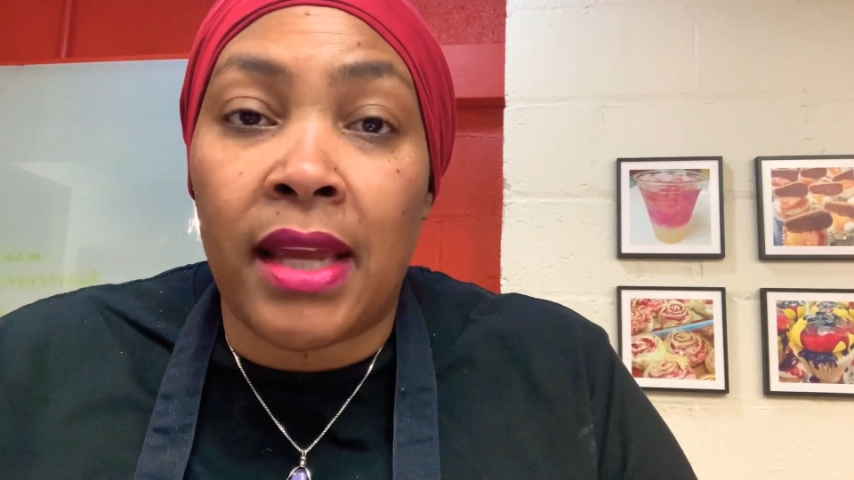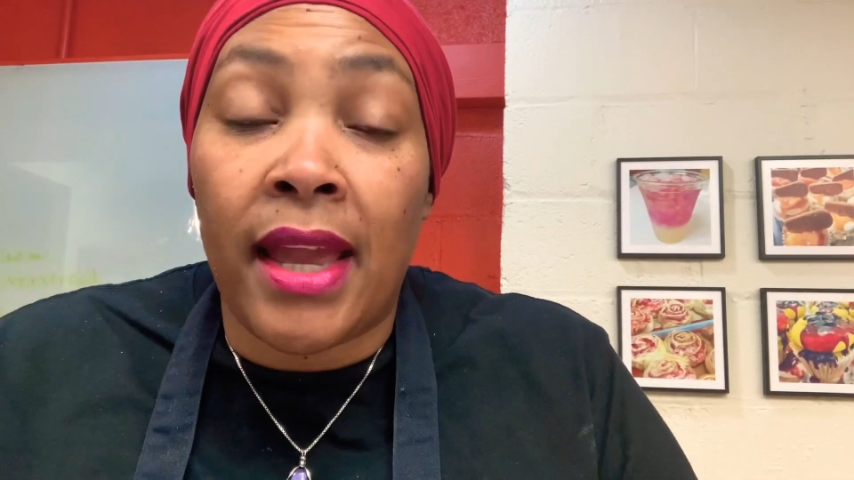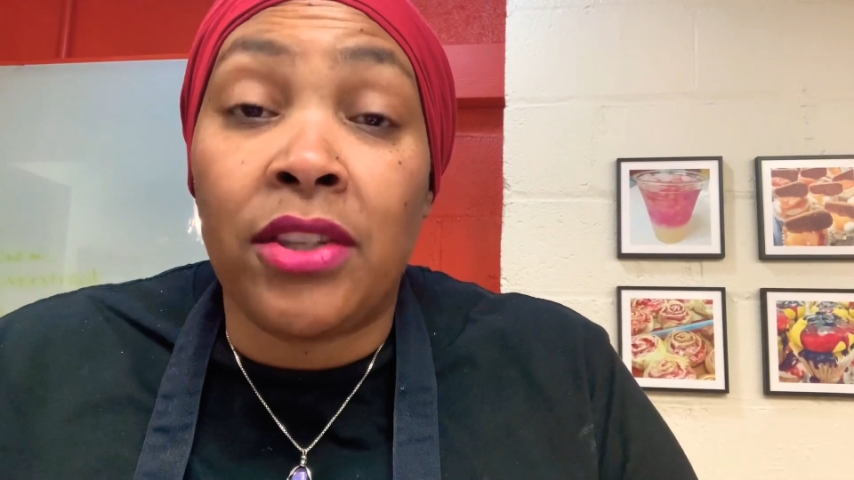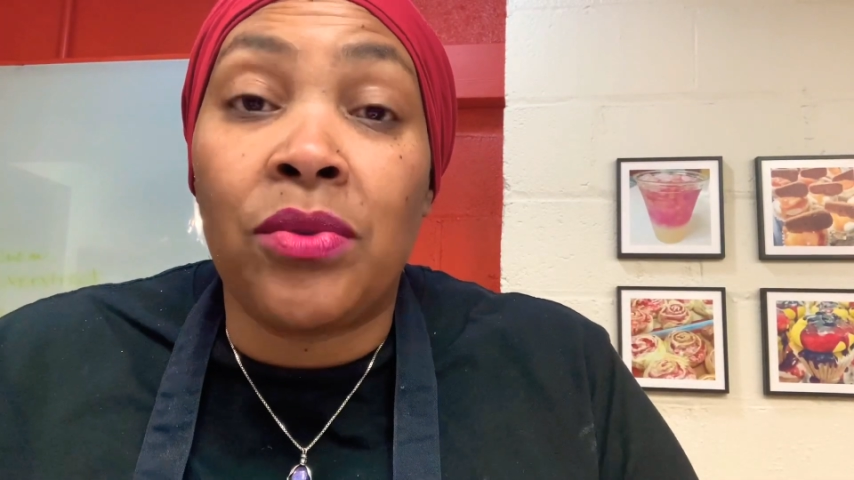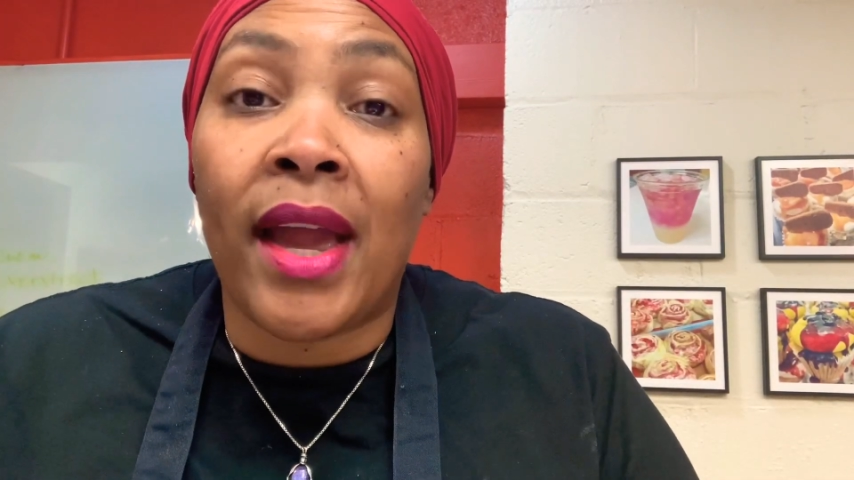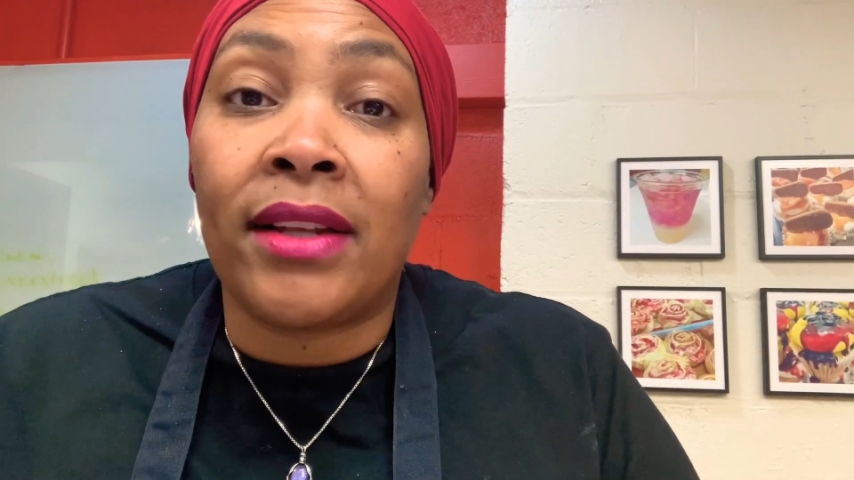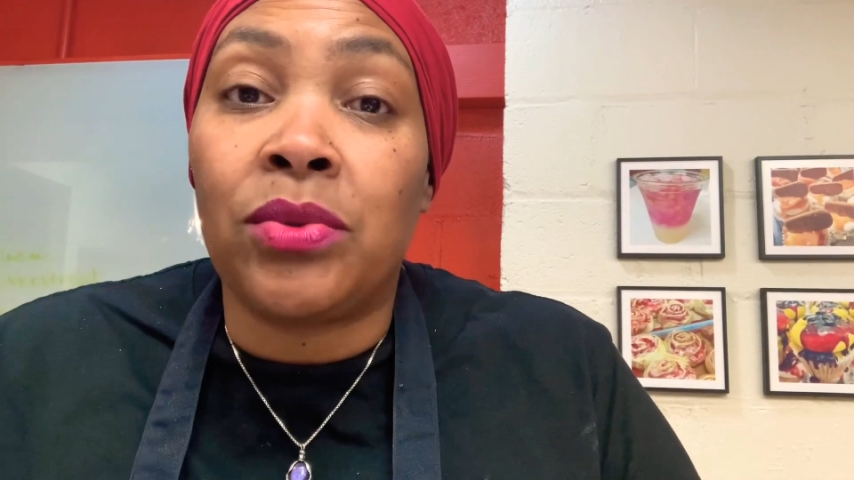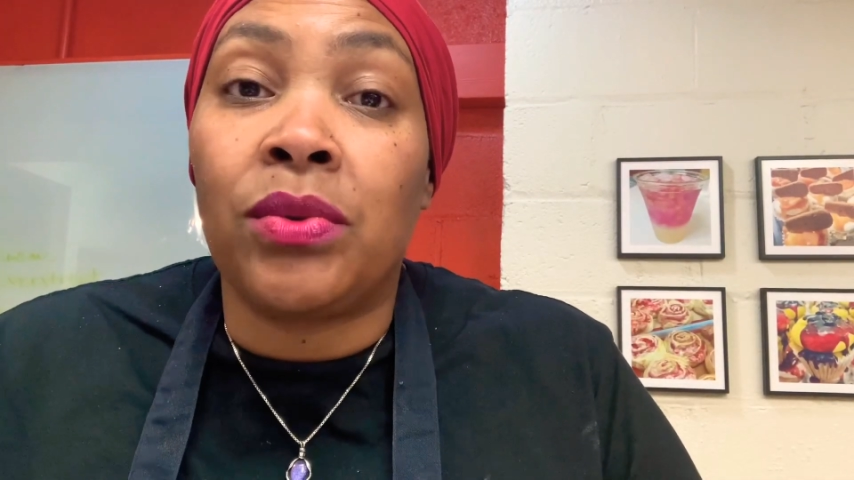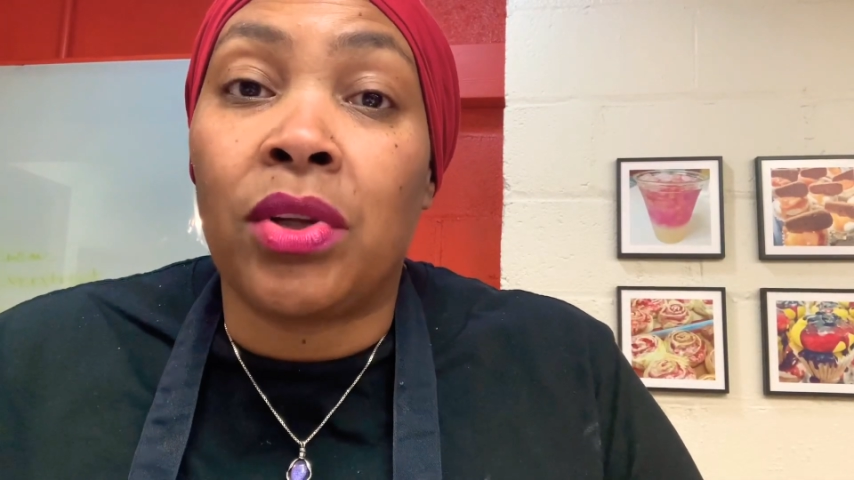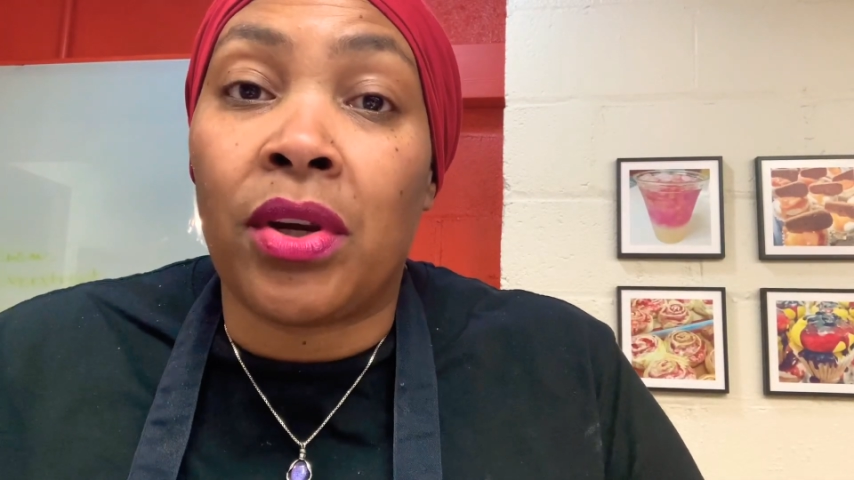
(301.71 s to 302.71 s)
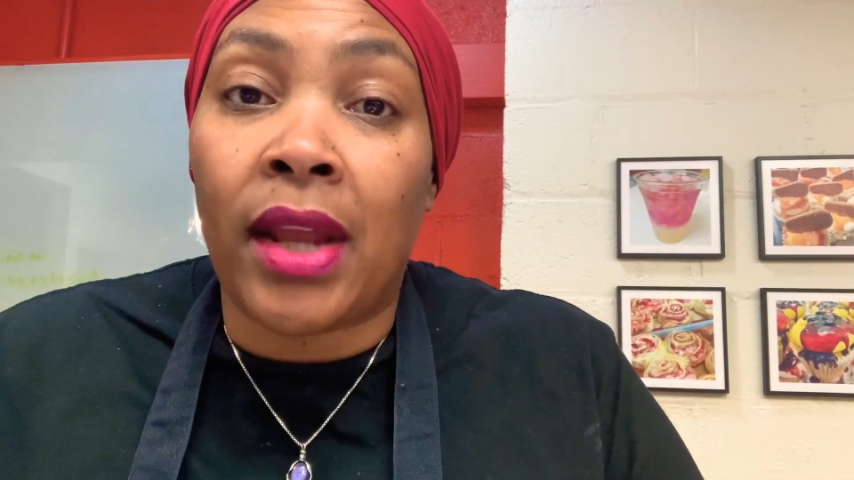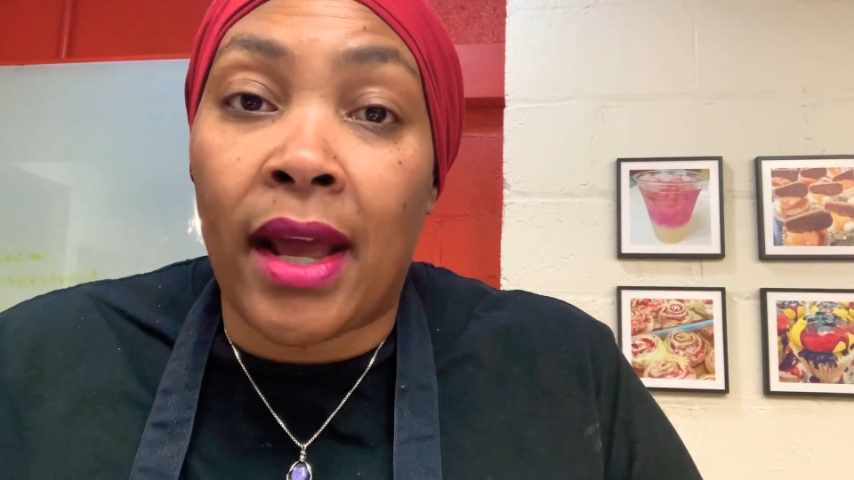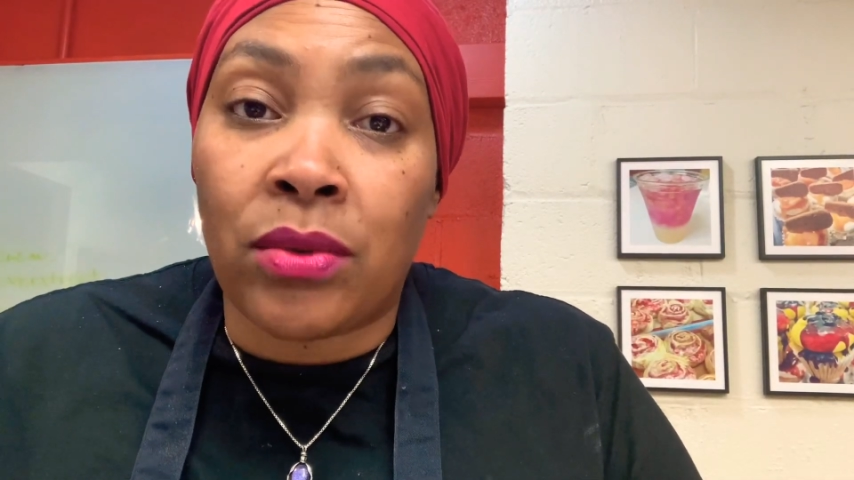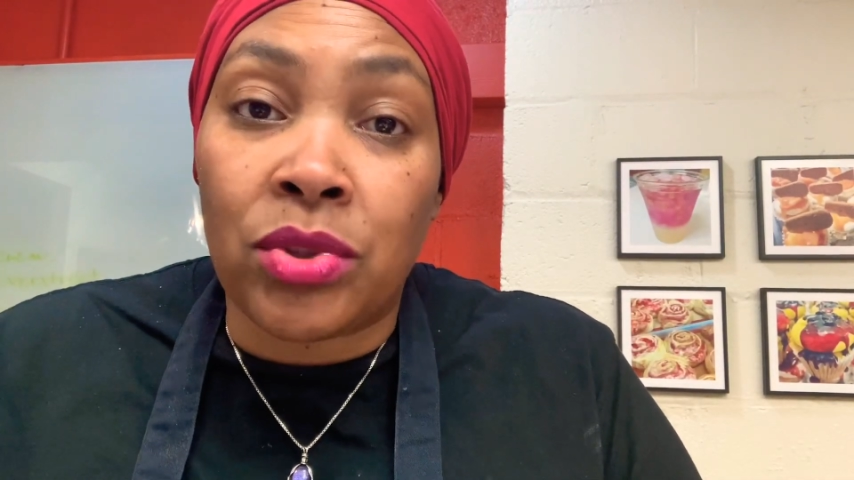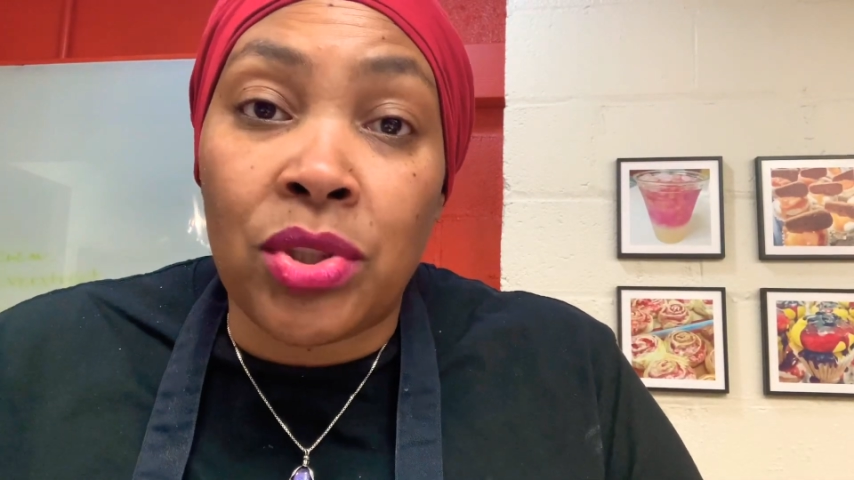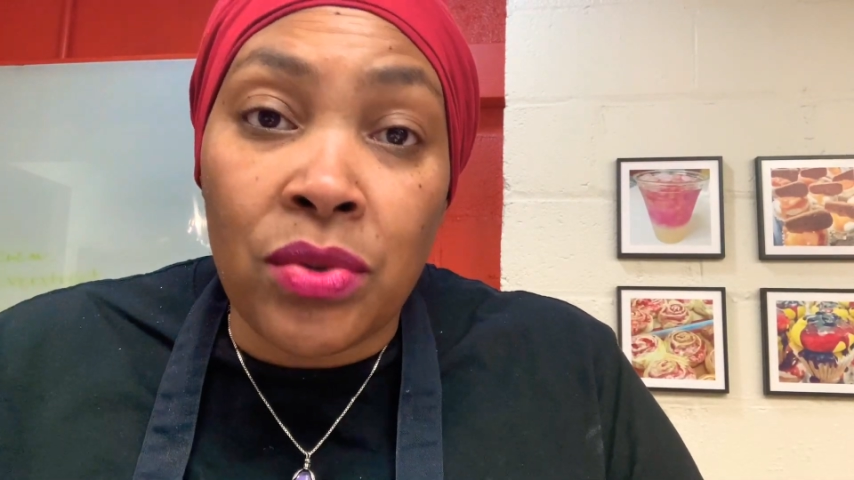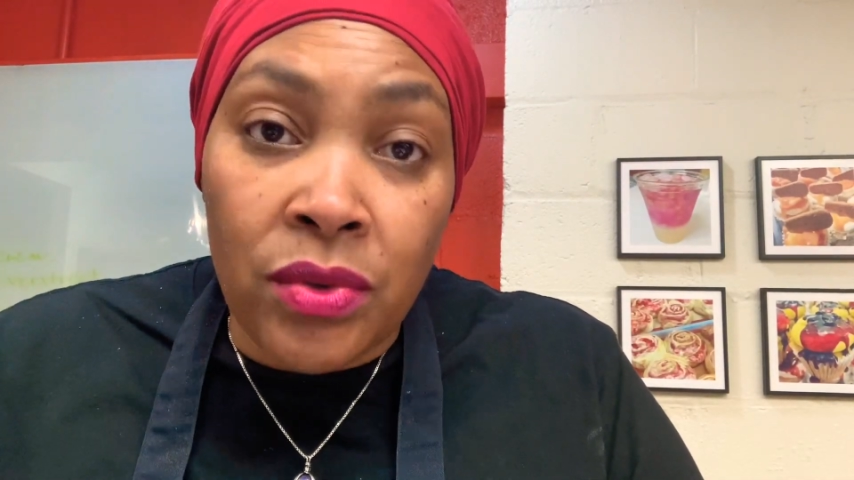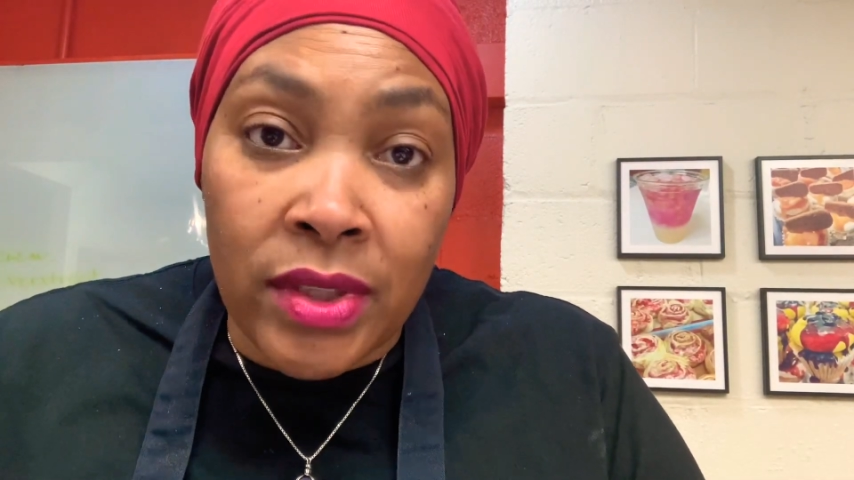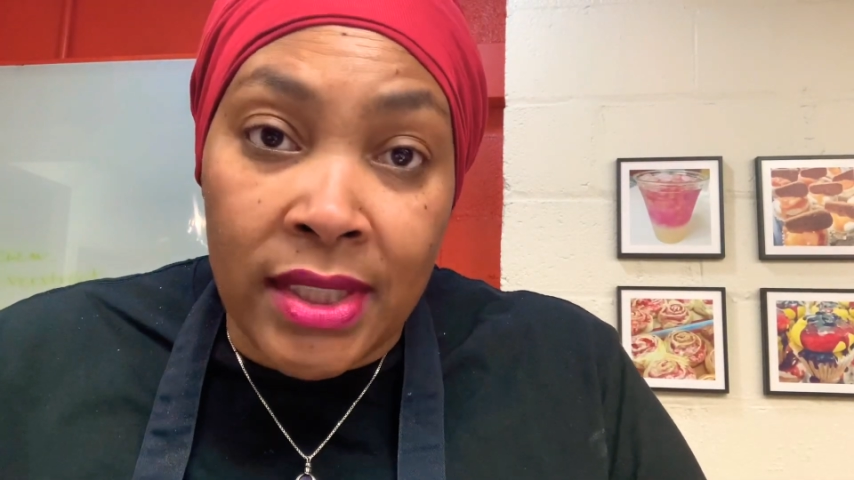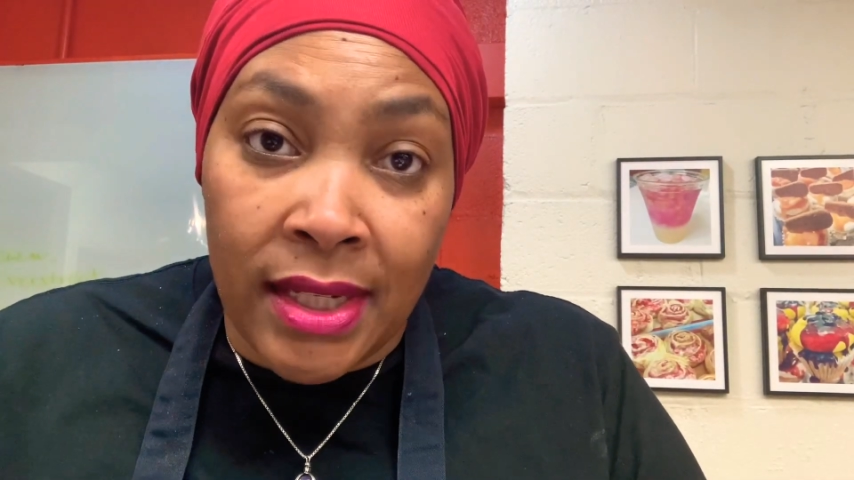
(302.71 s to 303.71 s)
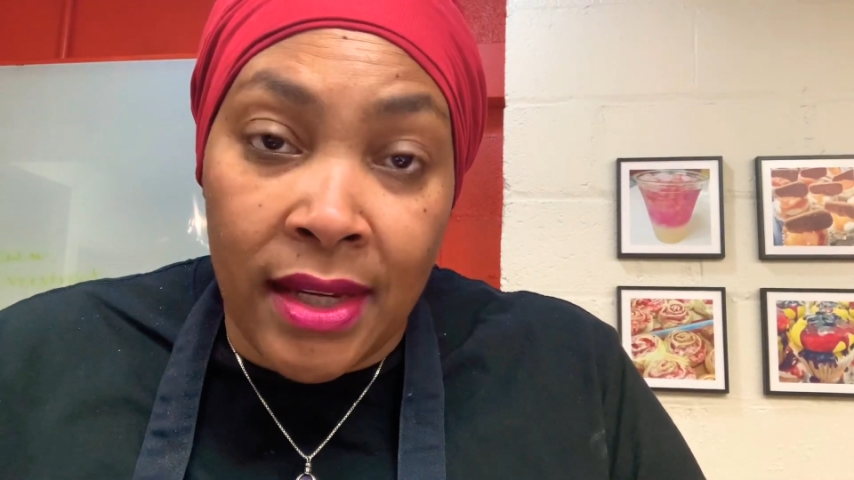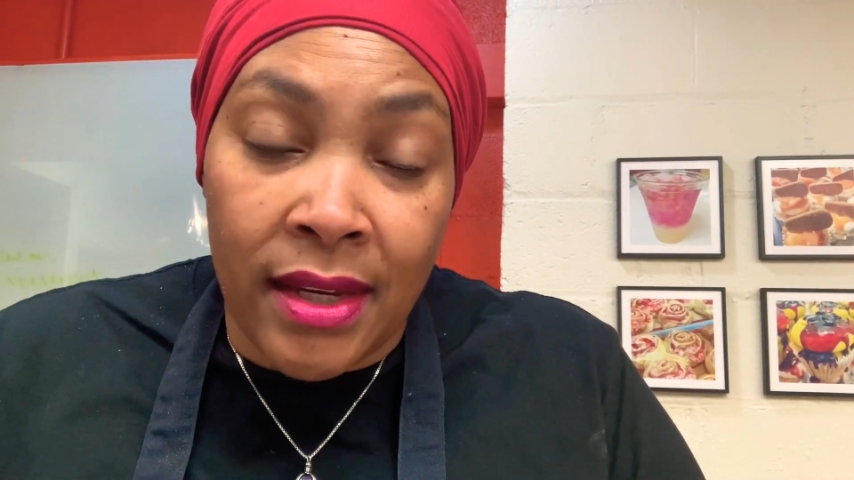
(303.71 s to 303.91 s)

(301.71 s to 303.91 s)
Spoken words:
and you had to learn how to critique.